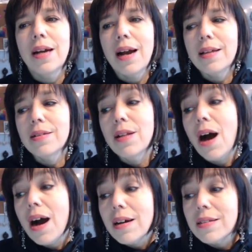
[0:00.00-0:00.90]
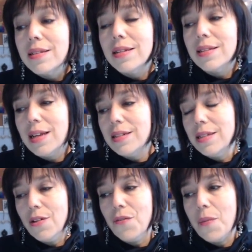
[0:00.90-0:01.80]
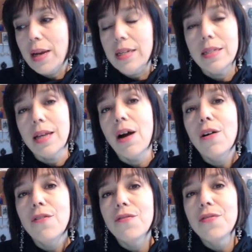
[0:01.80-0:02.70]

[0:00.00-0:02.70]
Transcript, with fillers: I lost a sense of myself.